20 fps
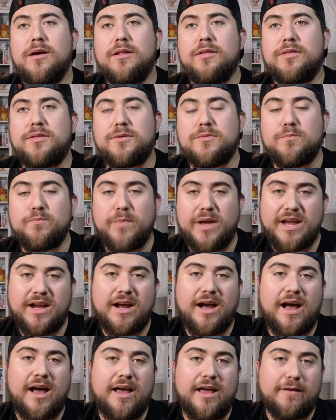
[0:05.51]
the
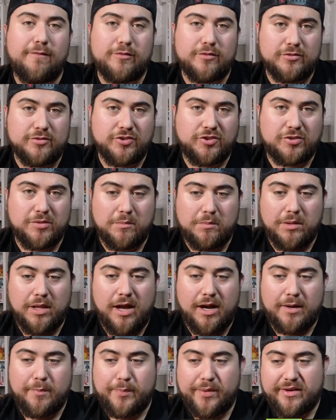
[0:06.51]
Mega Evolution
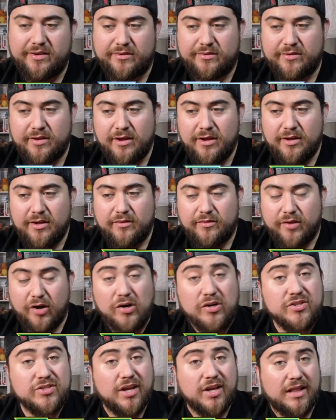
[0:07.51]
block because
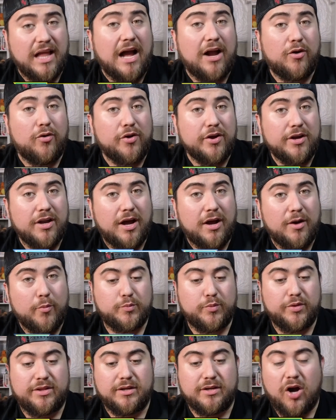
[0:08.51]
there's a lot going on
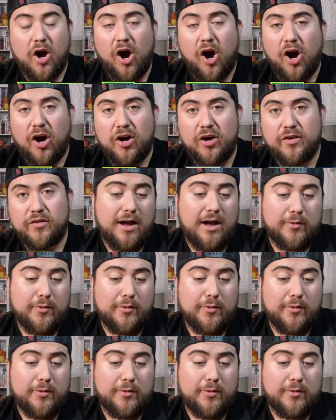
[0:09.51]
with the cards.